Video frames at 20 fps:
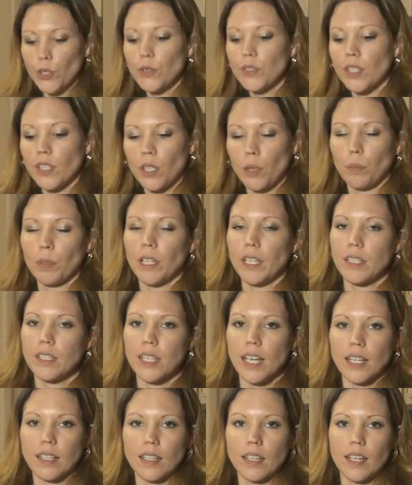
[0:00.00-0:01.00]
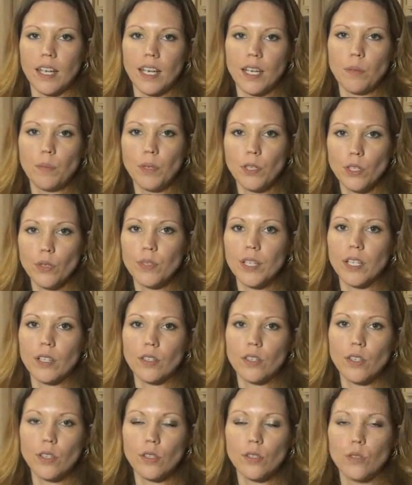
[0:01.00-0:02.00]
using the Blend-Tec today, but you
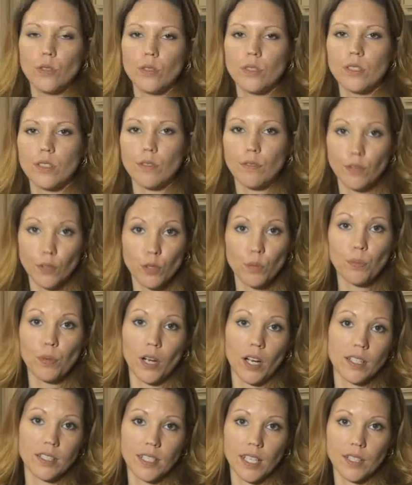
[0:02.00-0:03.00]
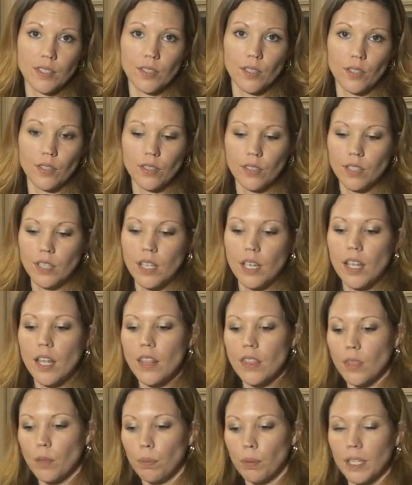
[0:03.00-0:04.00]
could use the food processor.
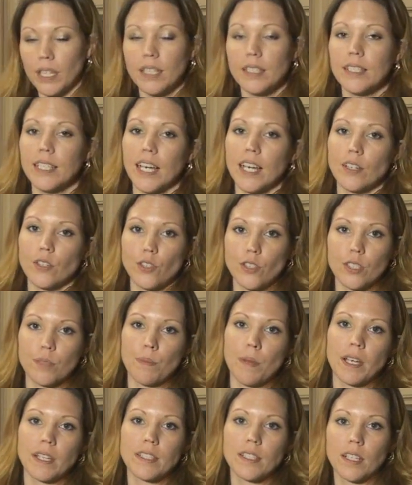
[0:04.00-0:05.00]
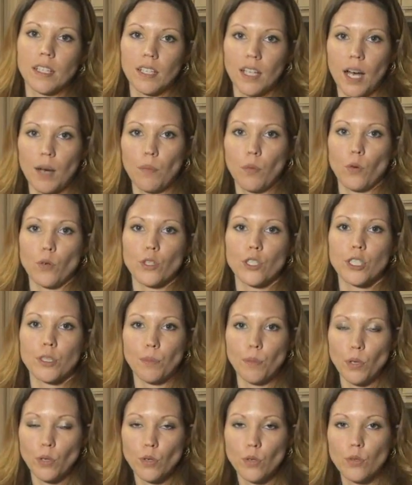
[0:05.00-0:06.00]
The Blend-Tec just makes it a lot more
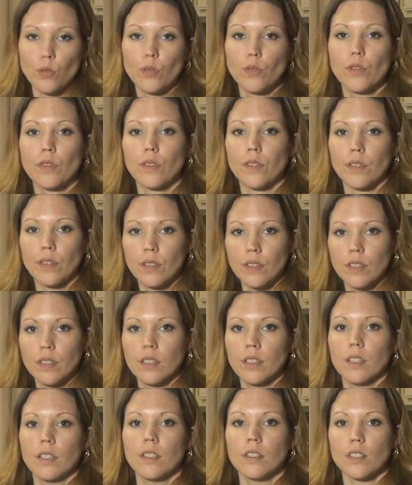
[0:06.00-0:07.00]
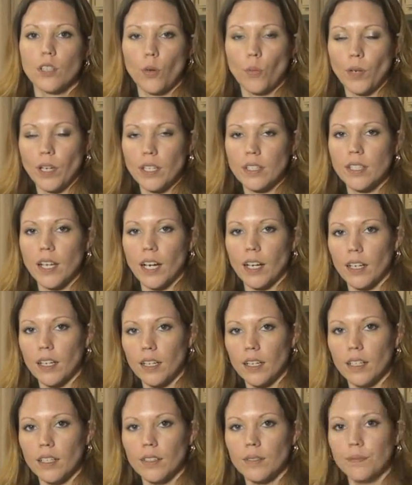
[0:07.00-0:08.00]
smooth. So when it's like
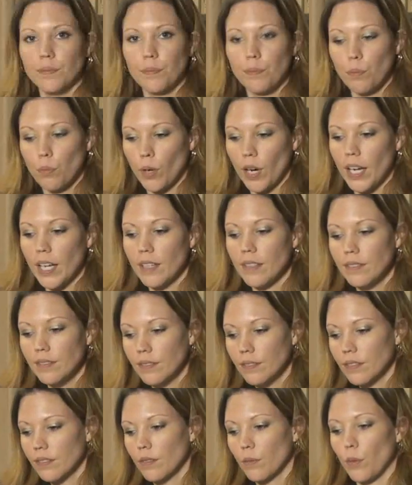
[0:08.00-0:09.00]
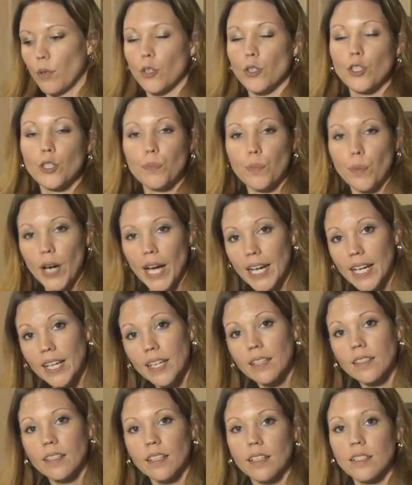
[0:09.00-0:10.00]
a bread, when you spread
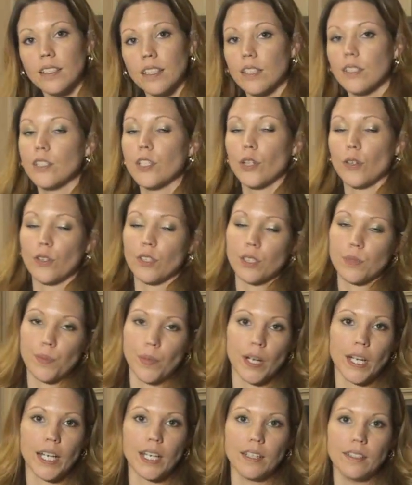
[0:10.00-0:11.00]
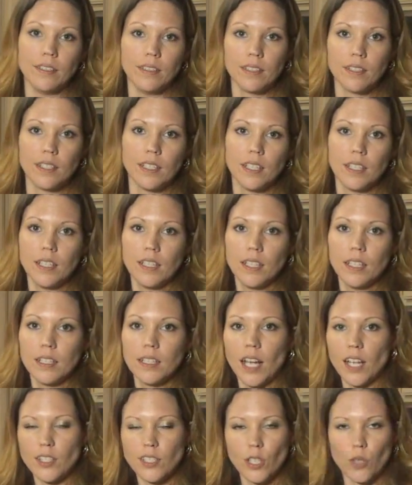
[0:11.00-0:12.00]
it, it's easier to spread,
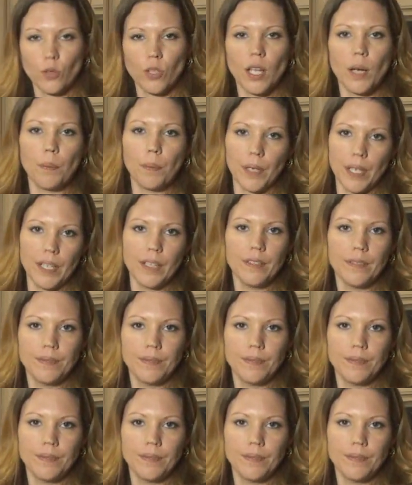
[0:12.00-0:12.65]
not so lumpy.